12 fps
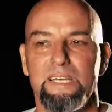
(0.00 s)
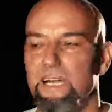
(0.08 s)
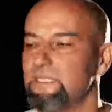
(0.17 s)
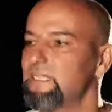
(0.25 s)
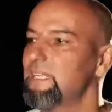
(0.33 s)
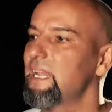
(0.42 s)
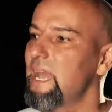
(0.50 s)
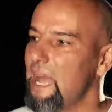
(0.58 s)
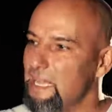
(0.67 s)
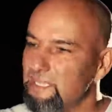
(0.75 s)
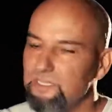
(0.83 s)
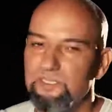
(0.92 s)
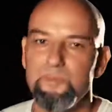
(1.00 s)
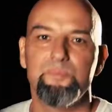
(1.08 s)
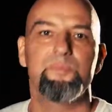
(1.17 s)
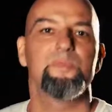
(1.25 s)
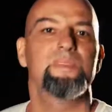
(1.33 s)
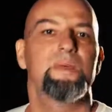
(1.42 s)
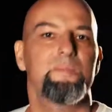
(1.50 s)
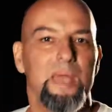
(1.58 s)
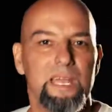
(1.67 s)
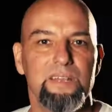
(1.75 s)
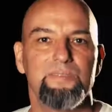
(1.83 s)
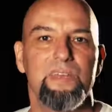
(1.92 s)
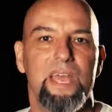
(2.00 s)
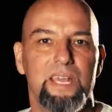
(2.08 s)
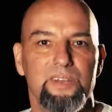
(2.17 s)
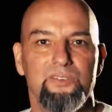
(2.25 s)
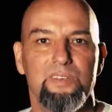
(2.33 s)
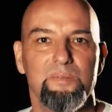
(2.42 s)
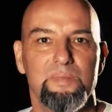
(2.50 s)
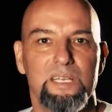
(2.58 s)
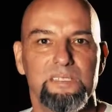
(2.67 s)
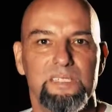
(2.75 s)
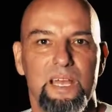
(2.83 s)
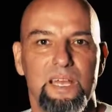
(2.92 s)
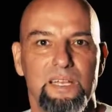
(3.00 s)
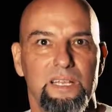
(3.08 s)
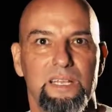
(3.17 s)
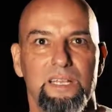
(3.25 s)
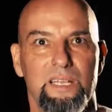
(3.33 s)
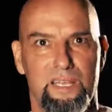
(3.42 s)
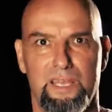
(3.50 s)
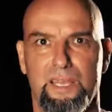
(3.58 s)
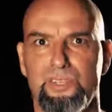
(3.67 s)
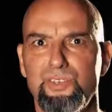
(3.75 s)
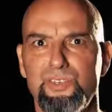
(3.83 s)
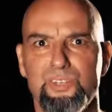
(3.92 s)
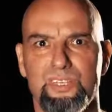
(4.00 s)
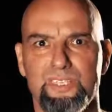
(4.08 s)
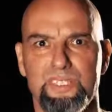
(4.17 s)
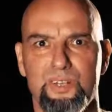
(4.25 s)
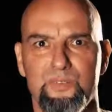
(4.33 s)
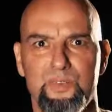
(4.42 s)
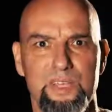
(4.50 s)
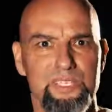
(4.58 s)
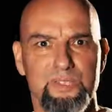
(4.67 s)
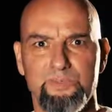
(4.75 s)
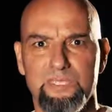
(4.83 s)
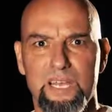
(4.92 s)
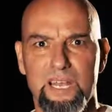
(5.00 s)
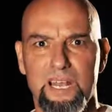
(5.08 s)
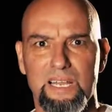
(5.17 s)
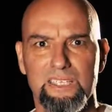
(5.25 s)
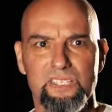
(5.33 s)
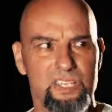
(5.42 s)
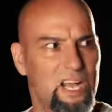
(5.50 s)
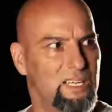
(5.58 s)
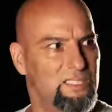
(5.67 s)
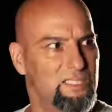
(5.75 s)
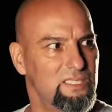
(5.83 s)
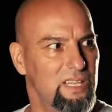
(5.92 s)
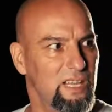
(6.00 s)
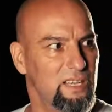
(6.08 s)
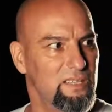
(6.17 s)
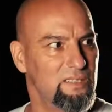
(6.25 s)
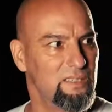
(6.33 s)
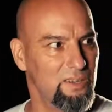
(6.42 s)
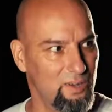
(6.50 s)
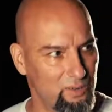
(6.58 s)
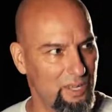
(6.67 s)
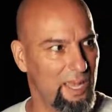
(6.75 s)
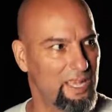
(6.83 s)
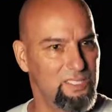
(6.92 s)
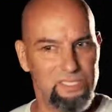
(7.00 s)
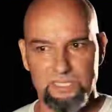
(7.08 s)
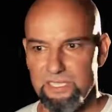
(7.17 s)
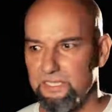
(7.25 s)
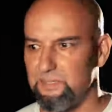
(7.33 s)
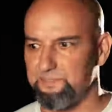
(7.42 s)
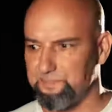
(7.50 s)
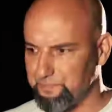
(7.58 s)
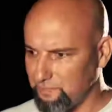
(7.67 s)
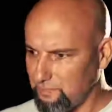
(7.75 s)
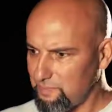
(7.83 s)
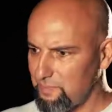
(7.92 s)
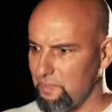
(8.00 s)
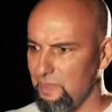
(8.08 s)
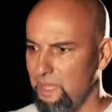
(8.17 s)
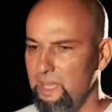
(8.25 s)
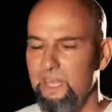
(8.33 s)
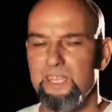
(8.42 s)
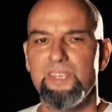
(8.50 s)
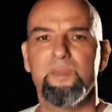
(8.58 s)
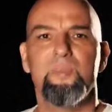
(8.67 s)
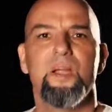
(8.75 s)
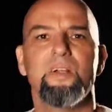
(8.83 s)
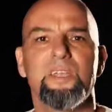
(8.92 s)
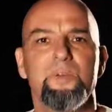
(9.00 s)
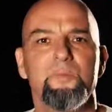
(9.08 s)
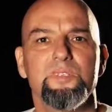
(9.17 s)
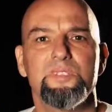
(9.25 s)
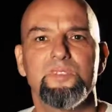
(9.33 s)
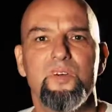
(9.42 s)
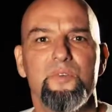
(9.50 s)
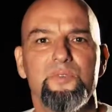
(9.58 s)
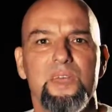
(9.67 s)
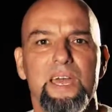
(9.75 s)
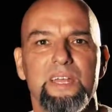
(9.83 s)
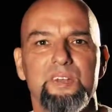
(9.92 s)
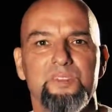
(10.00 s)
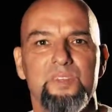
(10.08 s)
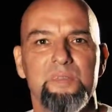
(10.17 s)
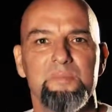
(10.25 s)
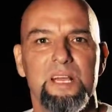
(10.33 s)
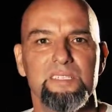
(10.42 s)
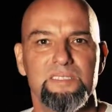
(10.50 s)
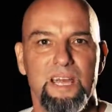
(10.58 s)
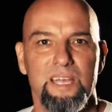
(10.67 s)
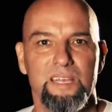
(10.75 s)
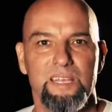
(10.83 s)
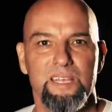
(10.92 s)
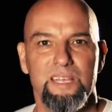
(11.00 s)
I said, "Ask the man if he had a dream last night." And you should have seen her face. She was kind of like shocked. She's like, "Okay." She says, "The American wants to know if he had a dream last night."